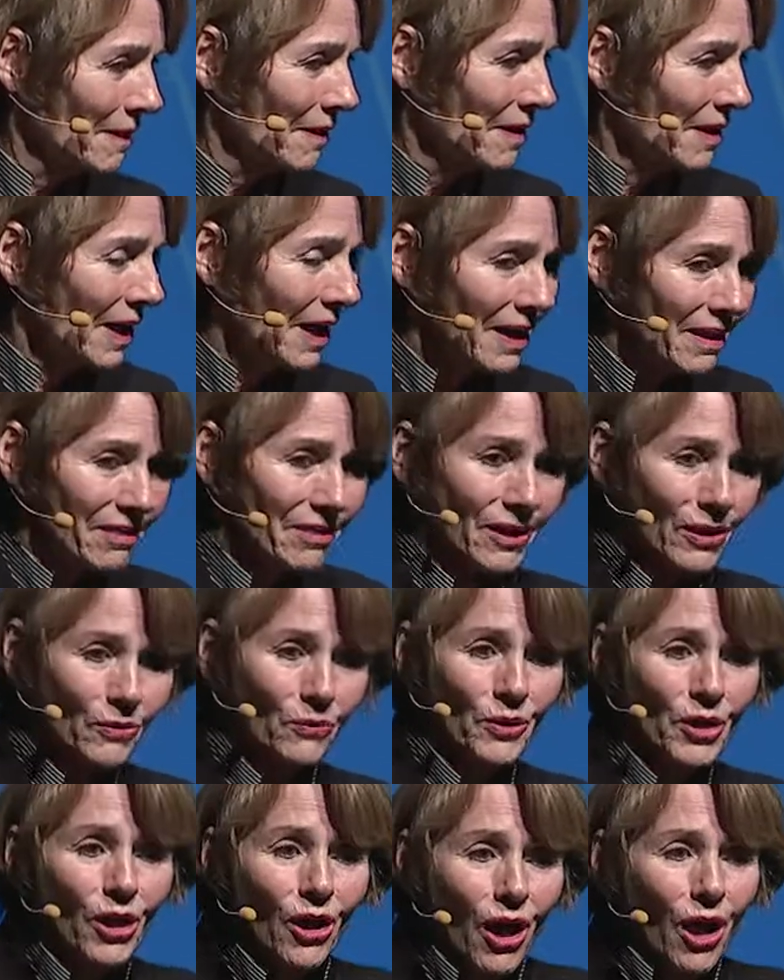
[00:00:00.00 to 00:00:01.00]
I think
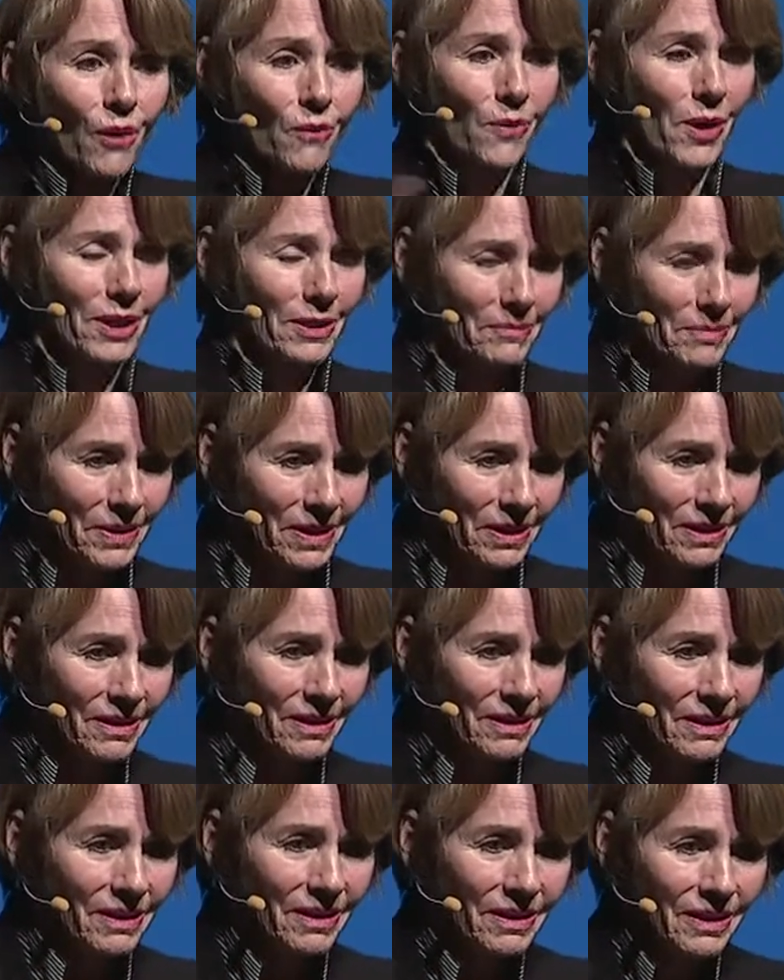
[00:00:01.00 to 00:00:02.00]
we all want to be
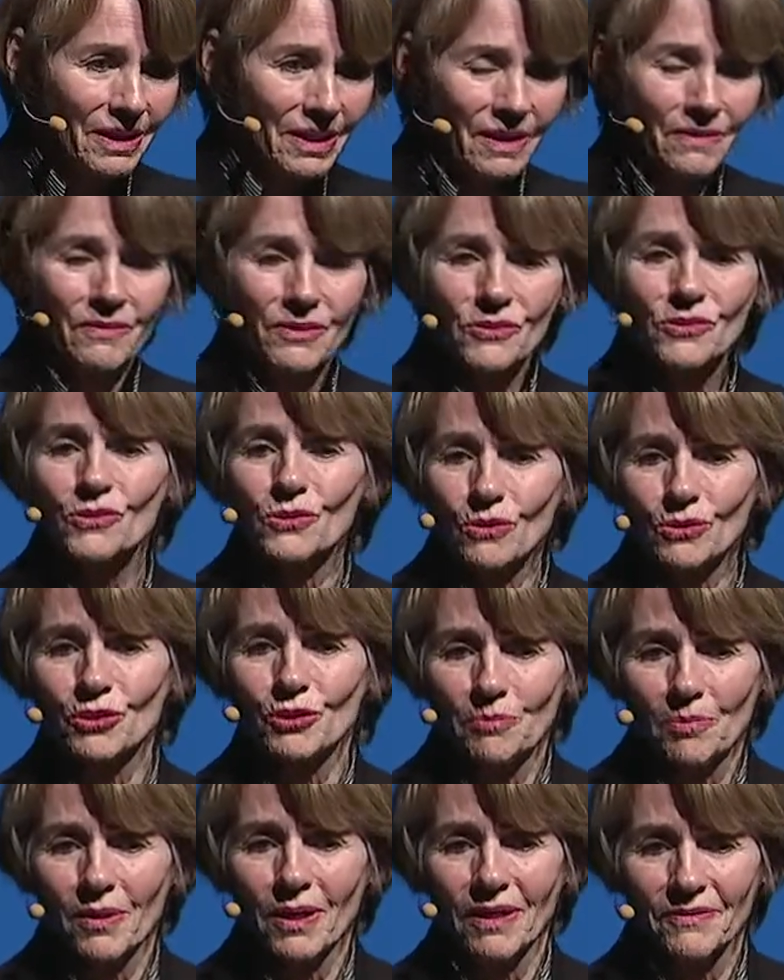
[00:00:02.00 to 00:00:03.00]
in the
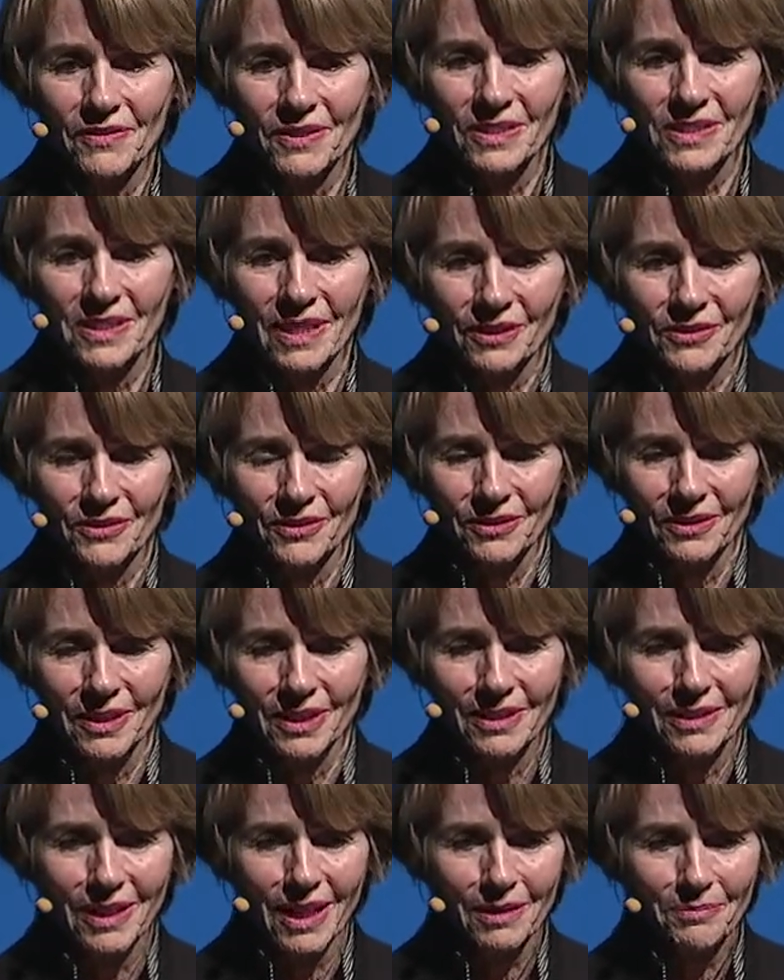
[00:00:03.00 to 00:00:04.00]
social profit sector
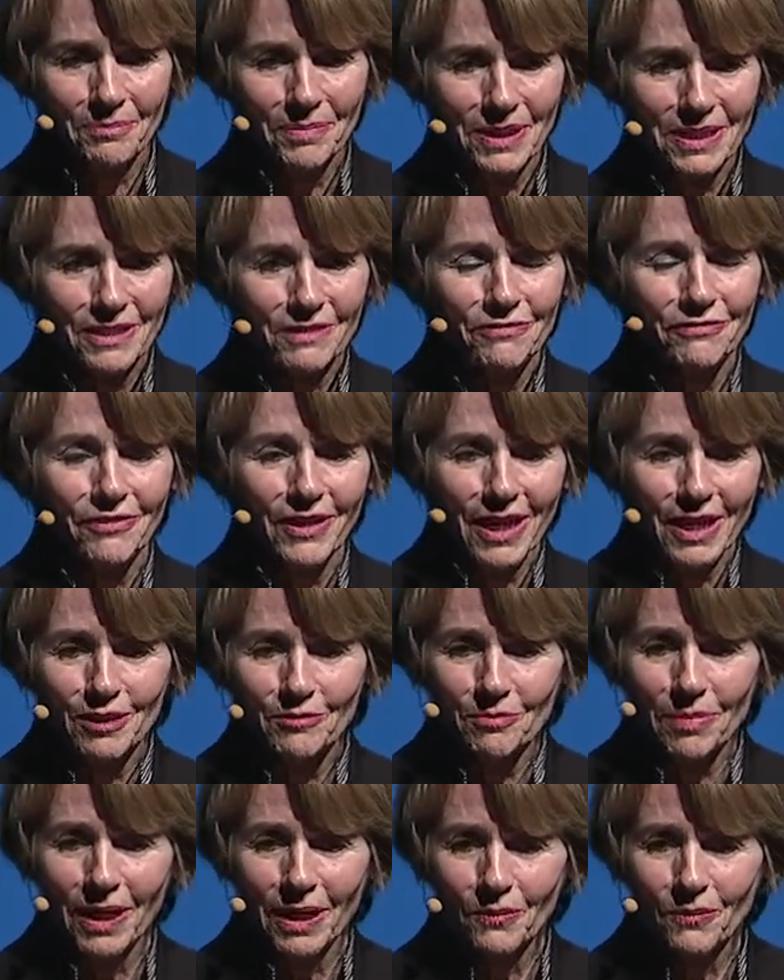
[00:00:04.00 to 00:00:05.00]
and not be
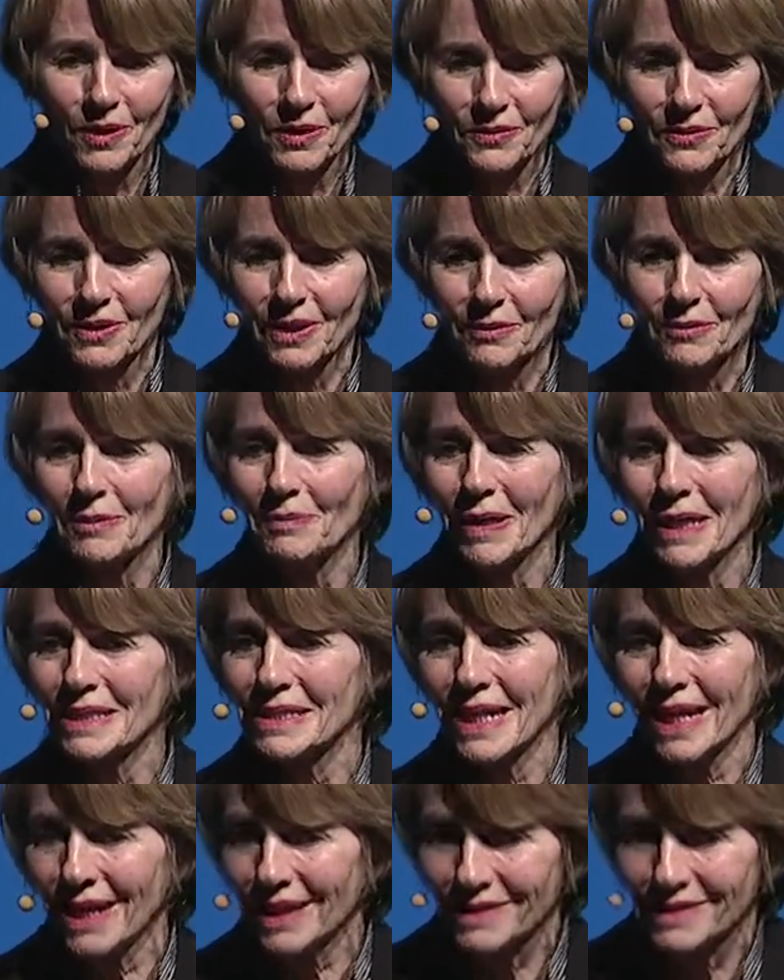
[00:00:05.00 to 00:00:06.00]
defined by whether or not we pay
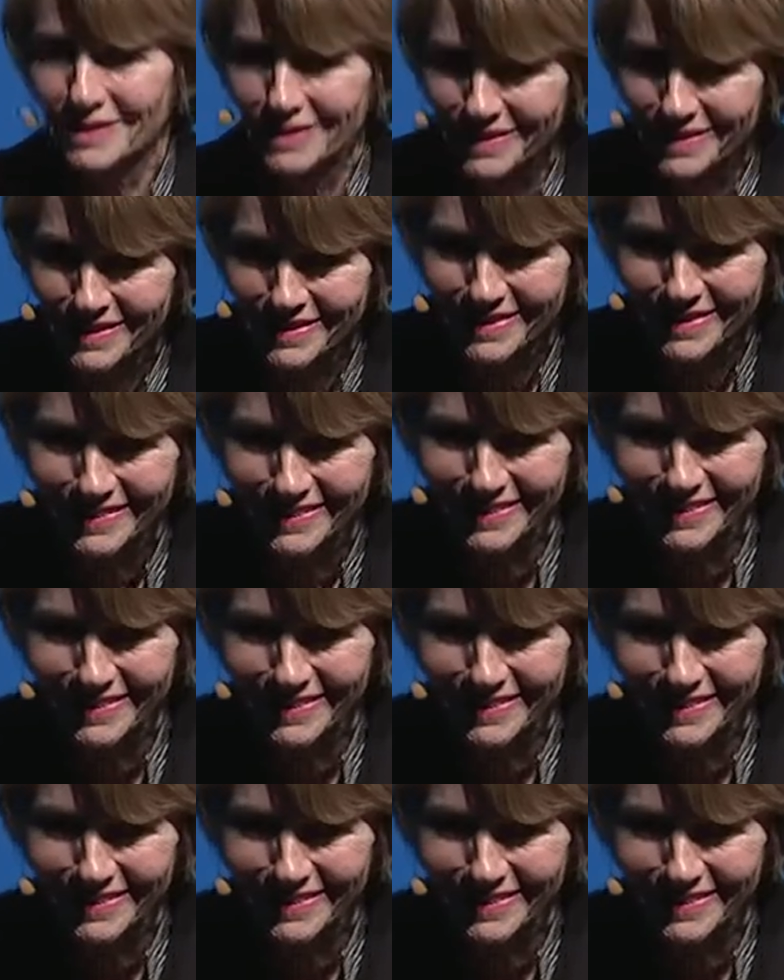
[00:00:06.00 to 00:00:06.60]
taxes.